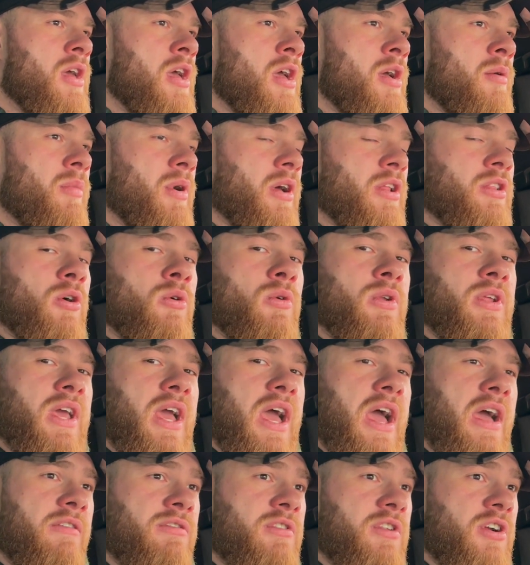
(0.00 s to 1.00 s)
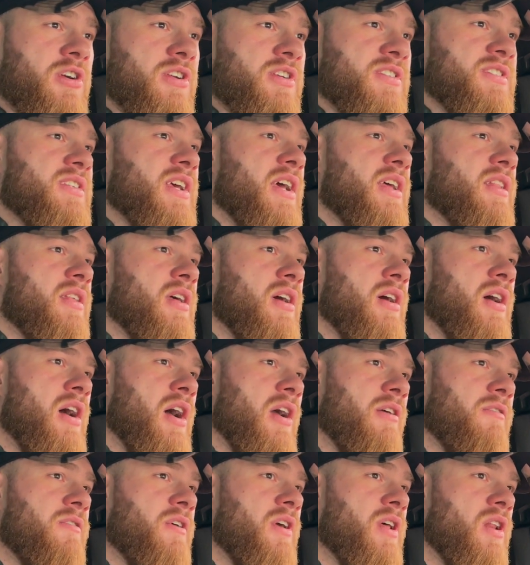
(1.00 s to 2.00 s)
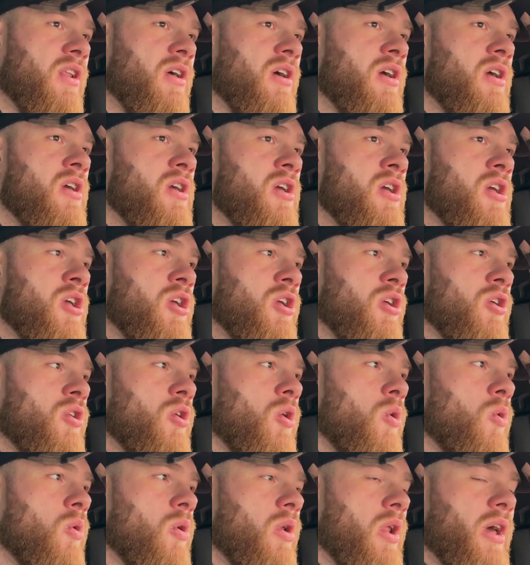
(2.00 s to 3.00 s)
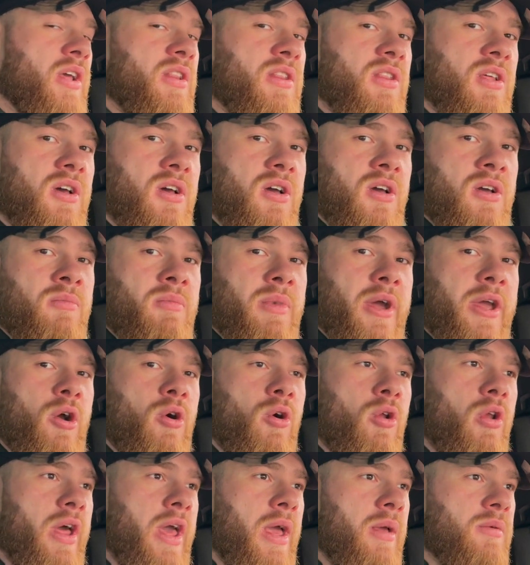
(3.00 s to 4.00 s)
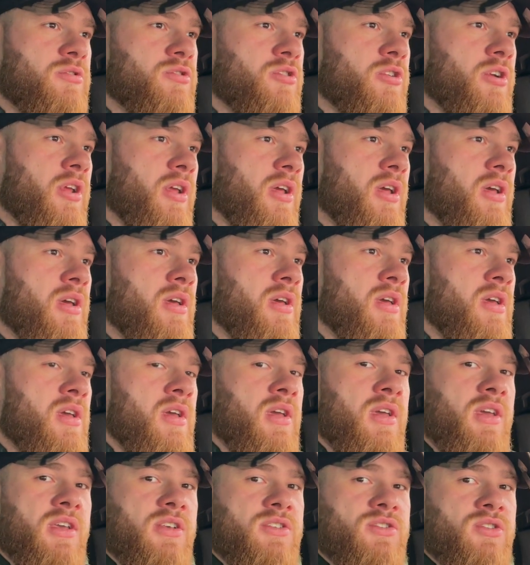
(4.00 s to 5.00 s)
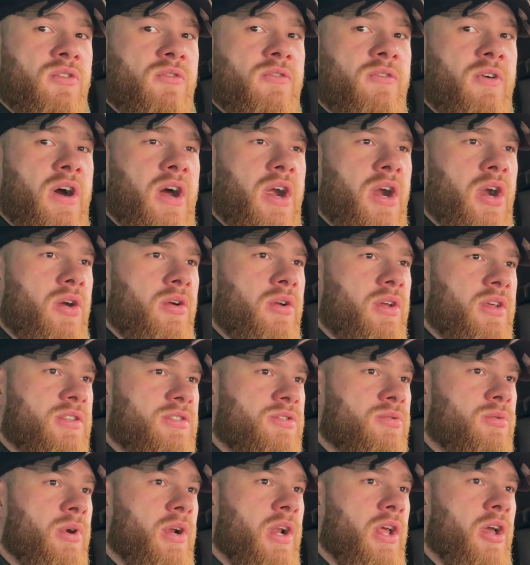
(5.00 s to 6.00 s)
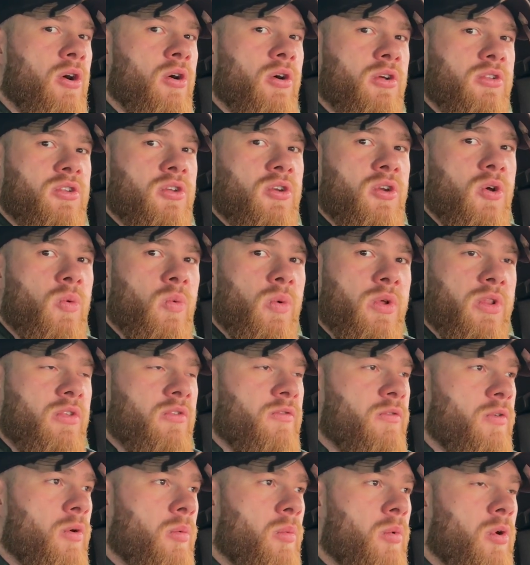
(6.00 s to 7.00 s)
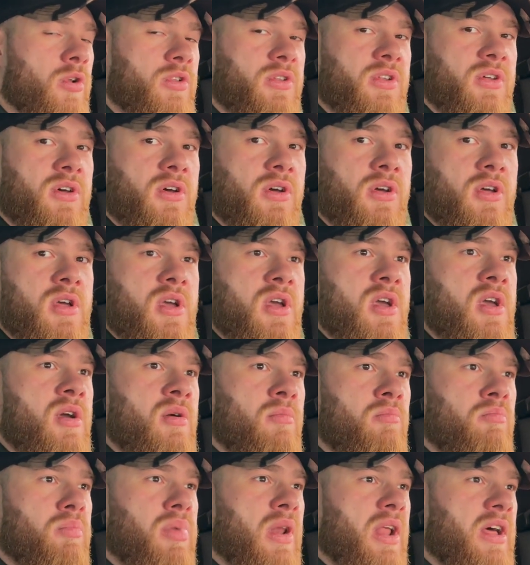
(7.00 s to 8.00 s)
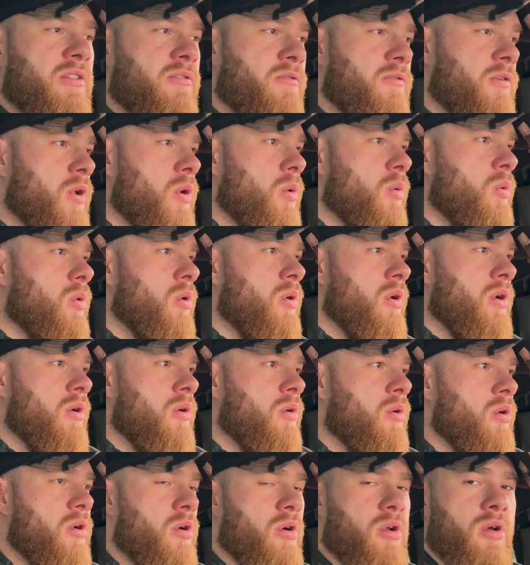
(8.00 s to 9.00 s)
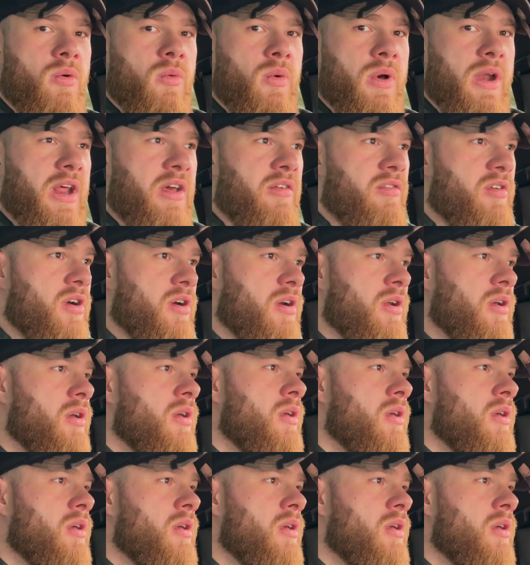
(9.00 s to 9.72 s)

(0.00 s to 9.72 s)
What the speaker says: but only after the set I feel, you know, like my whole hamstring is on fire. It's really hot, you know, from all the blood flow or whatever.